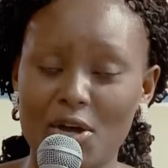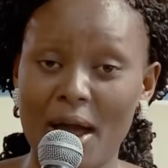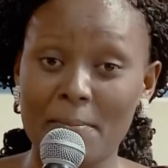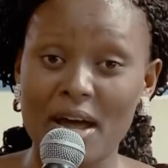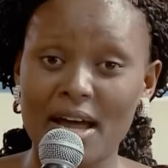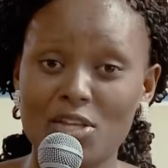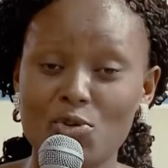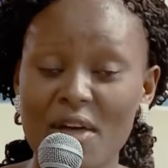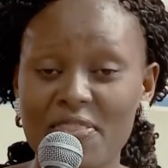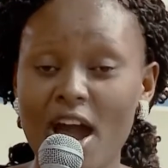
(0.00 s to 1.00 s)
um, uh,
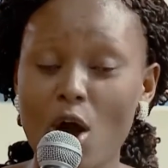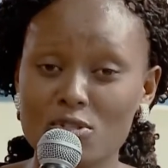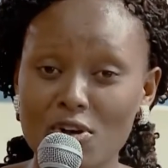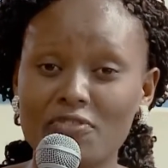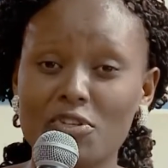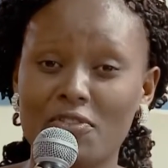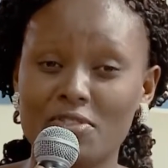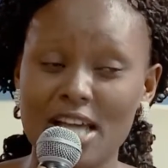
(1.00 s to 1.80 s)
you are the household of